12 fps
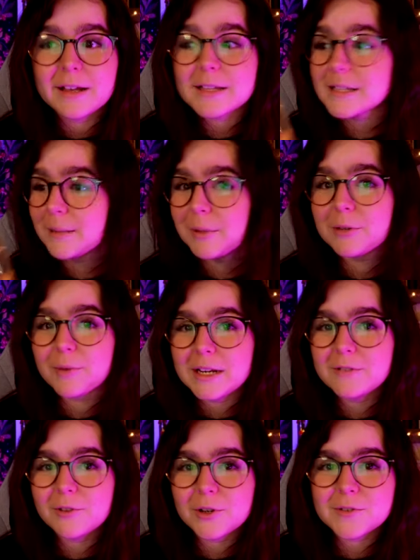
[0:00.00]
similar
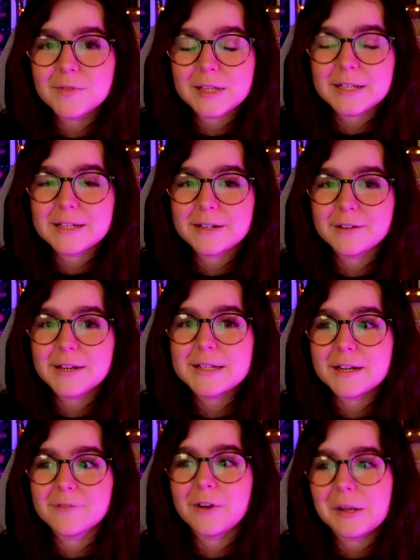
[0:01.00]
reading vlogs for this series
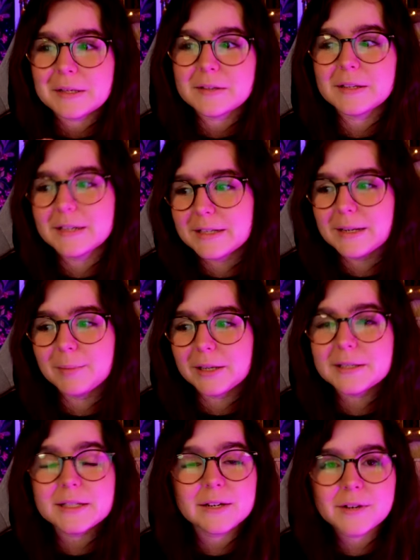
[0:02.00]
in advance of the Disney
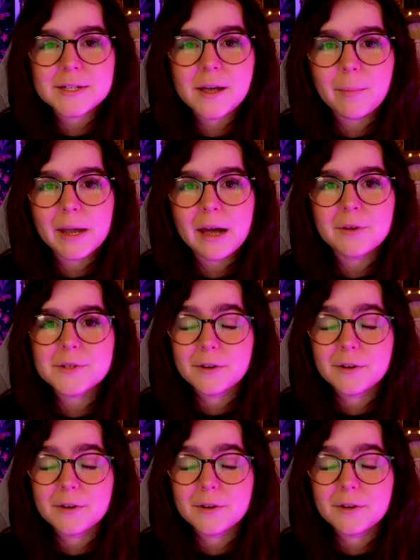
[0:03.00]
Plus series coming out.